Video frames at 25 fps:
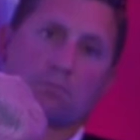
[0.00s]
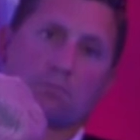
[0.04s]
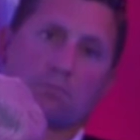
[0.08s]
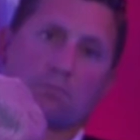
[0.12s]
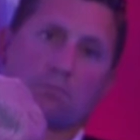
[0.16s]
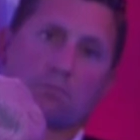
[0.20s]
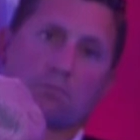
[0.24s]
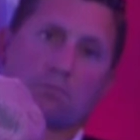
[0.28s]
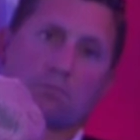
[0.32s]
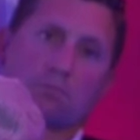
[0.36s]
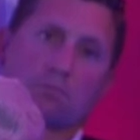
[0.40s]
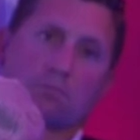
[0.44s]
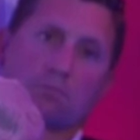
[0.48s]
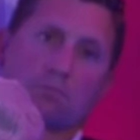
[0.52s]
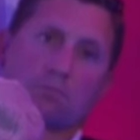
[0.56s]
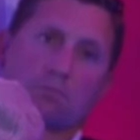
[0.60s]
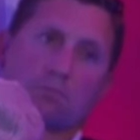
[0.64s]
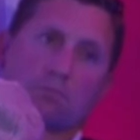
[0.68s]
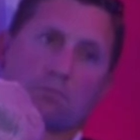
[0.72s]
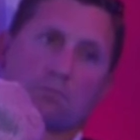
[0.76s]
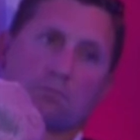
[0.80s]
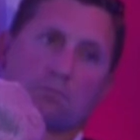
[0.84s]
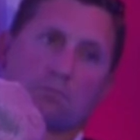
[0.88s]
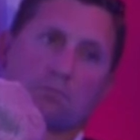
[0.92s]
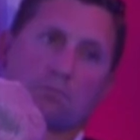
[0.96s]

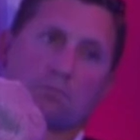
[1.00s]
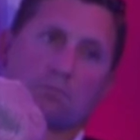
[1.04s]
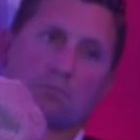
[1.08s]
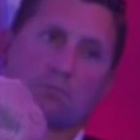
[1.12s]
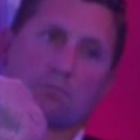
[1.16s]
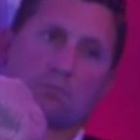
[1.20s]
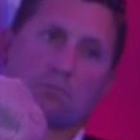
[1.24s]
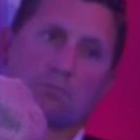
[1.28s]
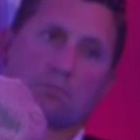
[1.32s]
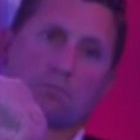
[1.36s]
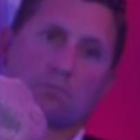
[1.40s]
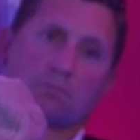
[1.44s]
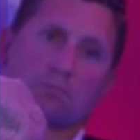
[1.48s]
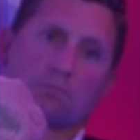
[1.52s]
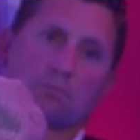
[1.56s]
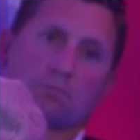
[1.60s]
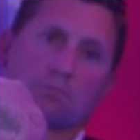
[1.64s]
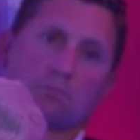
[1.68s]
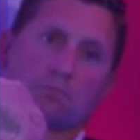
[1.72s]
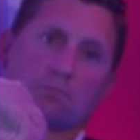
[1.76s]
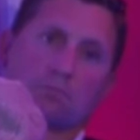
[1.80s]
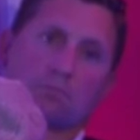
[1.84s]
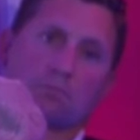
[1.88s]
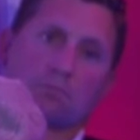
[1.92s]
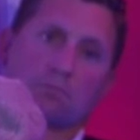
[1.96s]

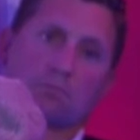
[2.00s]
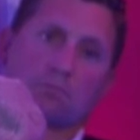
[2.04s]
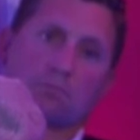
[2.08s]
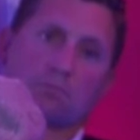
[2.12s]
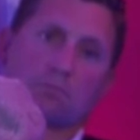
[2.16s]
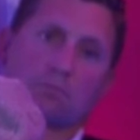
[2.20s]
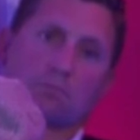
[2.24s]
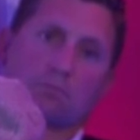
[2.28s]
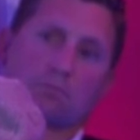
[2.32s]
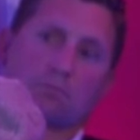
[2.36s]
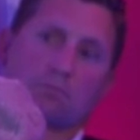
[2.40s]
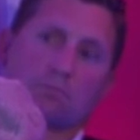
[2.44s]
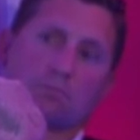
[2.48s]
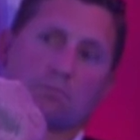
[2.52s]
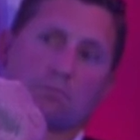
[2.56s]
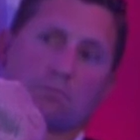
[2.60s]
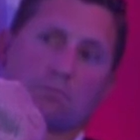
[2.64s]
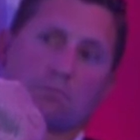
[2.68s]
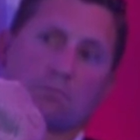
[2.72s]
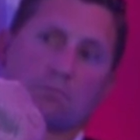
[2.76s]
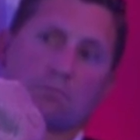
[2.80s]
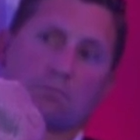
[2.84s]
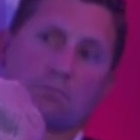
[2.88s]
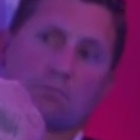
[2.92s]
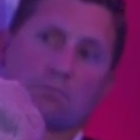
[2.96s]

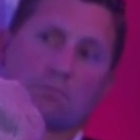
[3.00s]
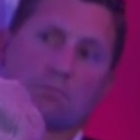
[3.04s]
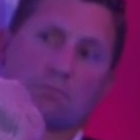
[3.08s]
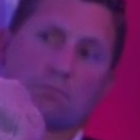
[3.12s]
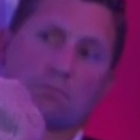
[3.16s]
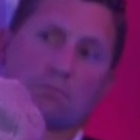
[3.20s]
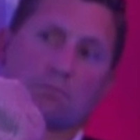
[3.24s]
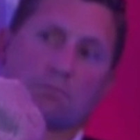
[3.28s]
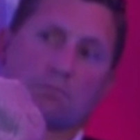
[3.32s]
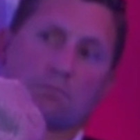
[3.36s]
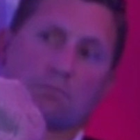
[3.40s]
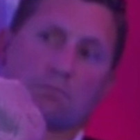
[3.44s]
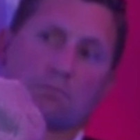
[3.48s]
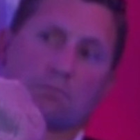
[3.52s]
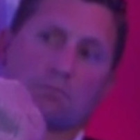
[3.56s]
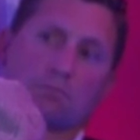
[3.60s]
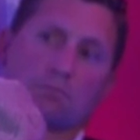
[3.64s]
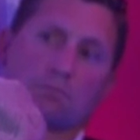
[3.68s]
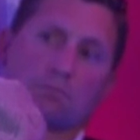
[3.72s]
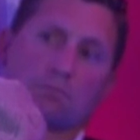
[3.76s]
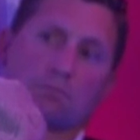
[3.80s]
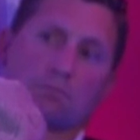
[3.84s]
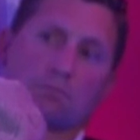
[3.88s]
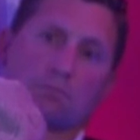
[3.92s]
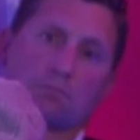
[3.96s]

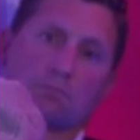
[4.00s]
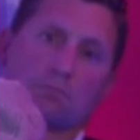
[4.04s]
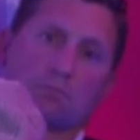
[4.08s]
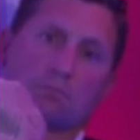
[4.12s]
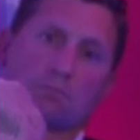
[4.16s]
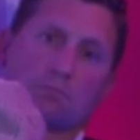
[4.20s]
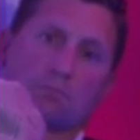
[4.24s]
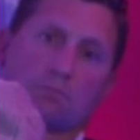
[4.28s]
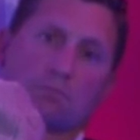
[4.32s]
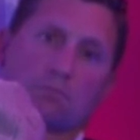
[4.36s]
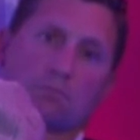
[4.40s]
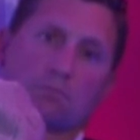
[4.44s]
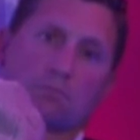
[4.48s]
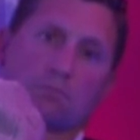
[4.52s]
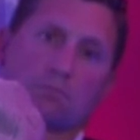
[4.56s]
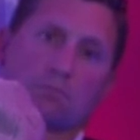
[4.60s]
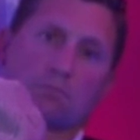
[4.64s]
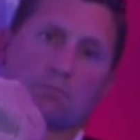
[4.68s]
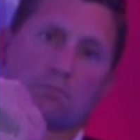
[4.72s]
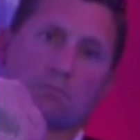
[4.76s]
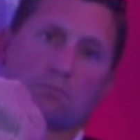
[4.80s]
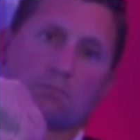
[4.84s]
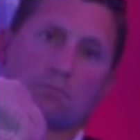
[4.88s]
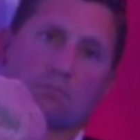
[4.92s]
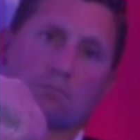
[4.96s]

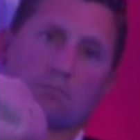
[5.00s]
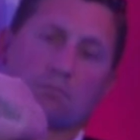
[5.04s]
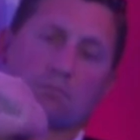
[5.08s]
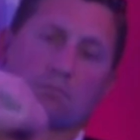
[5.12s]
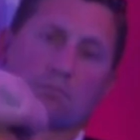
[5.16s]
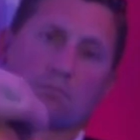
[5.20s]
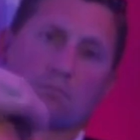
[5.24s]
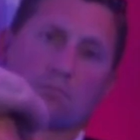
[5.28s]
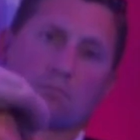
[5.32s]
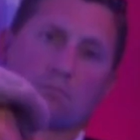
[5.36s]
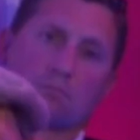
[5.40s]
(silent)